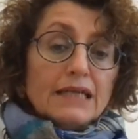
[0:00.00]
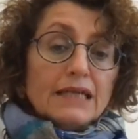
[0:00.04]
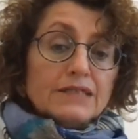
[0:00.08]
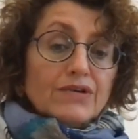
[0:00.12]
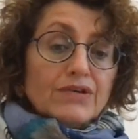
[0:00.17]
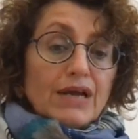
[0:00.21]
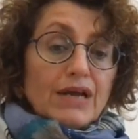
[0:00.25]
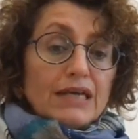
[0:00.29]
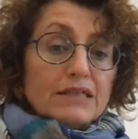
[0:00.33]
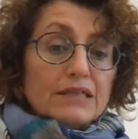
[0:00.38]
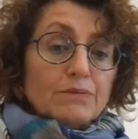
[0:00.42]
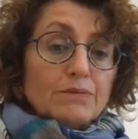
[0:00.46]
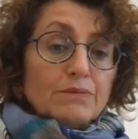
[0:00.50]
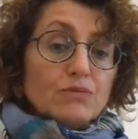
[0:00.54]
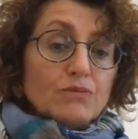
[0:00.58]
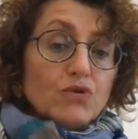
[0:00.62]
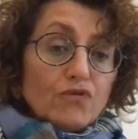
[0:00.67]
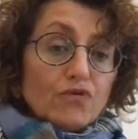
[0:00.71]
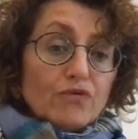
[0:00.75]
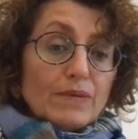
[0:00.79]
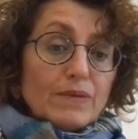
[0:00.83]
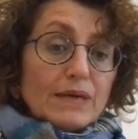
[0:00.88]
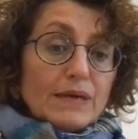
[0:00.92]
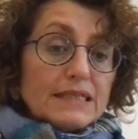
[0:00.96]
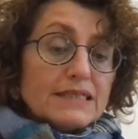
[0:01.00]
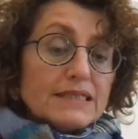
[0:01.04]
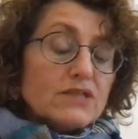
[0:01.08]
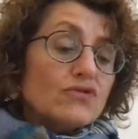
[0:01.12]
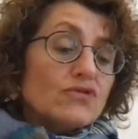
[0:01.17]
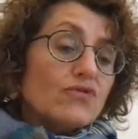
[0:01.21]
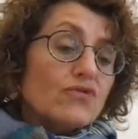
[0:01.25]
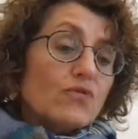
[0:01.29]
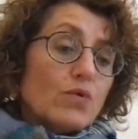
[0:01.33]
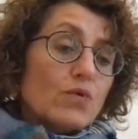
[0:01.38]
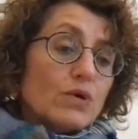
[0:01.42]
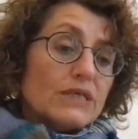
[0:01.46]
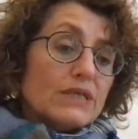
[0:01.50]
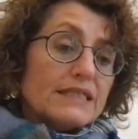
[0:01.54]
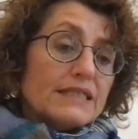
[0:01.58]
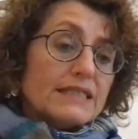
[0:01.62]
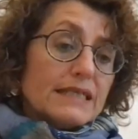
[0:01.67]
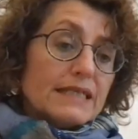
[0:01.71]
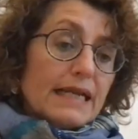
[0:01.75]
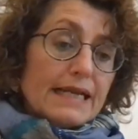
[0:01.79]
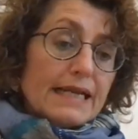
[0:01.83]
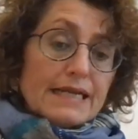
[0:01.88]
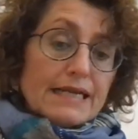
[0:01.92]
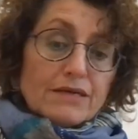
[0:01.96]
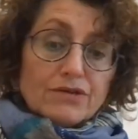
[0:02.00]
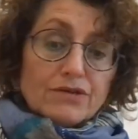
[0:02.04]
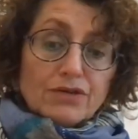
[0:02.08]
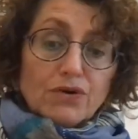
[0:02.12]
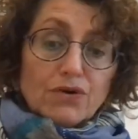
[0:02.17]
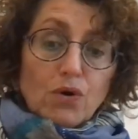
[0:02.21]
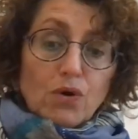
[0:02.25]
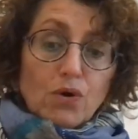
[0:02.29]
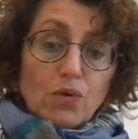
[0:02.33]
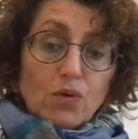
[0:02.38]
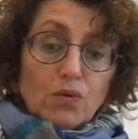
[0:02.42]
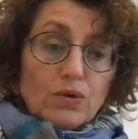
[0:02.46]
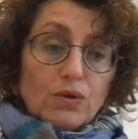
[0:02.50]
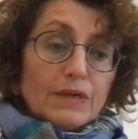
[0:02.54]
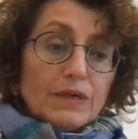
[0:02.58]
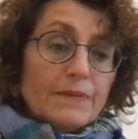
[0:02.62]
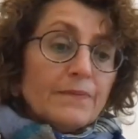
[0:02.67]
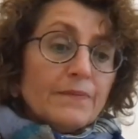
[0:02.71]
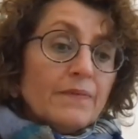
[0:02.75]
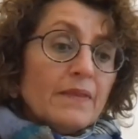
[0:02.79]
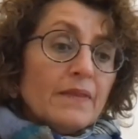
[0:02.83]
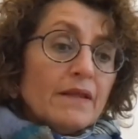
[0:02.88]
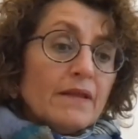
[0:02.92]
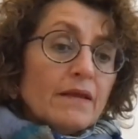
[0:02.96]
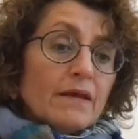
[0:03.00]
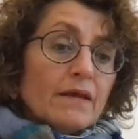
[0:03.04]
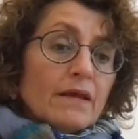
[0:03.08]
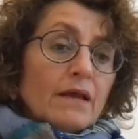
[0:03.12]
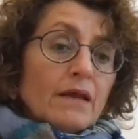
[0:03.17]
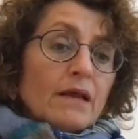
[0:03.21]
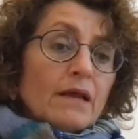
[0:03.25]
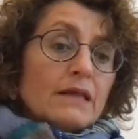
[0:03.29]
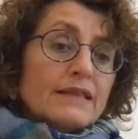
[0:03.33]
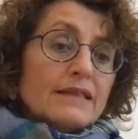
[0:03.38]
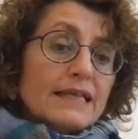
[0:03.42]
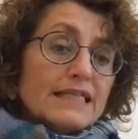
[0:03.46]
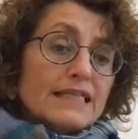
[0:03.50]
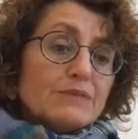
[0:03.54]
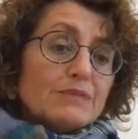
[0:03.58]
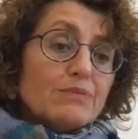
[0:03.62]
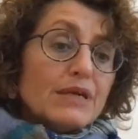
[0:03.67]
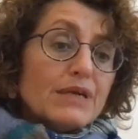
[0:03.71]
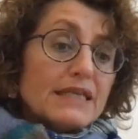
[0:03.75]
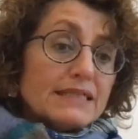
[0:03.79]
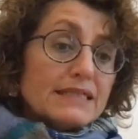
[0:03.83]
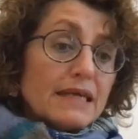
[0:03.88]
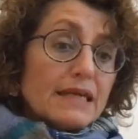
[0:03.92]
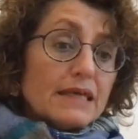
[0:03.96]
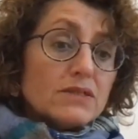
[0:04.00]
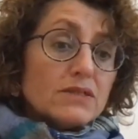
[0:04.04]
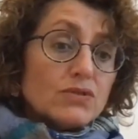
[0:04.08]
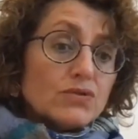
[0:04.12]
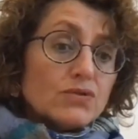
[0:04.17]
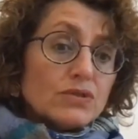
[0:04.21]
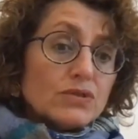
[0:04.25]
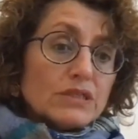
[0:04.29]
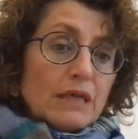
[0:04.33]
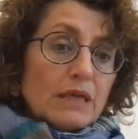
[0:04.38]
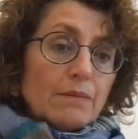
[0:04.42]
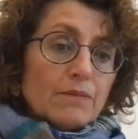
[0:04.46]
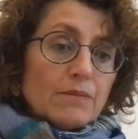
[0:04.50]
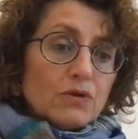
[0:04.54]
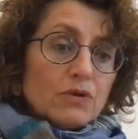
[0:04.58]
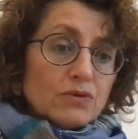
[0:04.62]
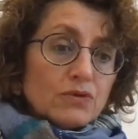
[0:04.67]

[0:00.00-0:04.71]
and create movements towards a clear goal. This brings us to